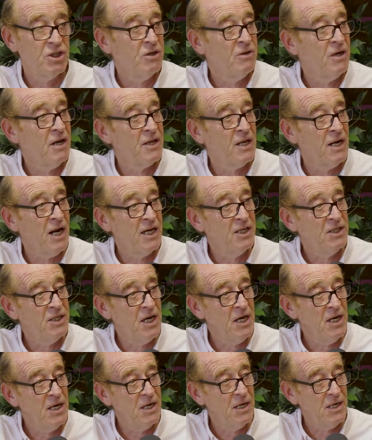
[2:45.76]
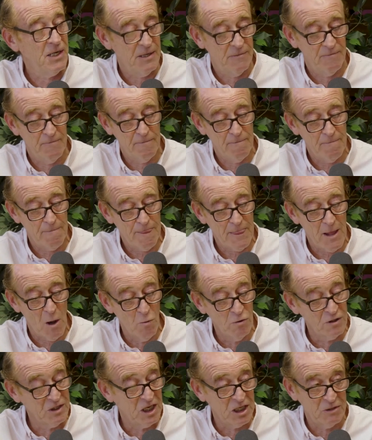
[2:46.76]
shoe leather later.
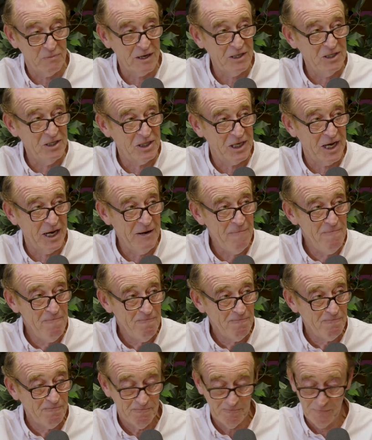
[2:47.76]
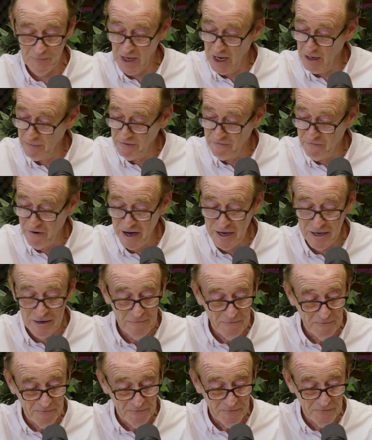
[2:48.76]
Wasn't expecting to get him. I'll be frank.
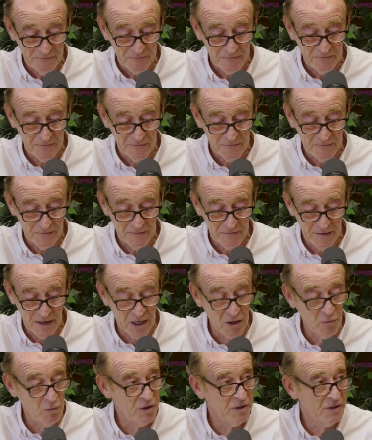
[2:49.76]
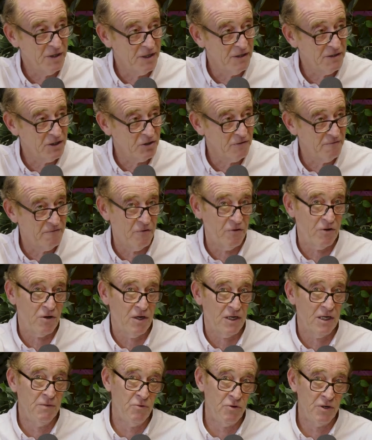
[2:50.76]
And I won. And at sort of 4
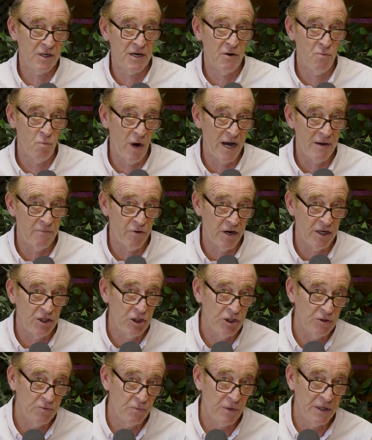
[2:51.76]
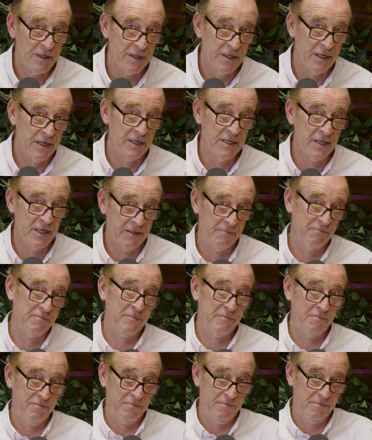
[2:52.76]
o'clock in the morning at Weybridge, when in the
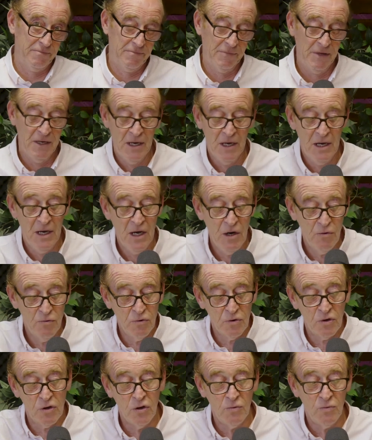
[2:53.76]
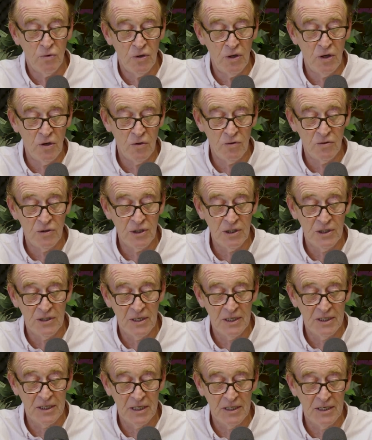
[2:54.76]
Royal Cornwall halls,
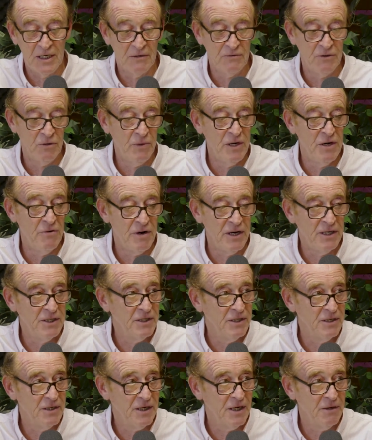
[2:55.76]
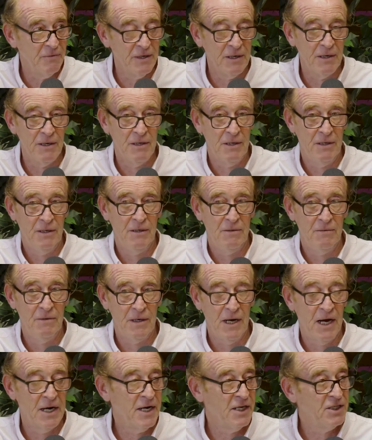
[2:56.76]
they said, "Oh, and the winner is." I went, and
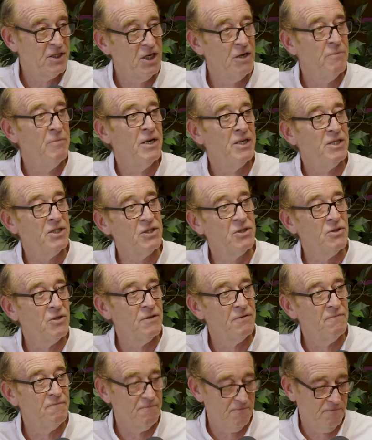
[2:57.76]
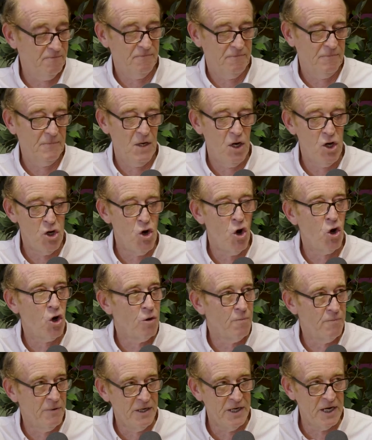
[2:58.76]
I had 2 minutes to sort of knock
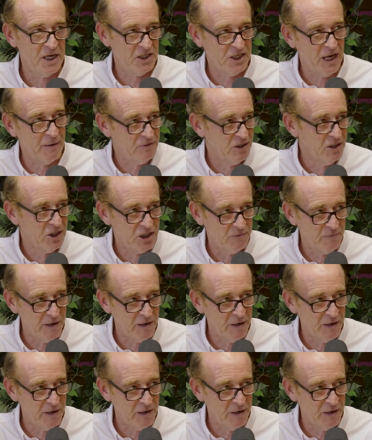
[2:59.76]
up an acceptance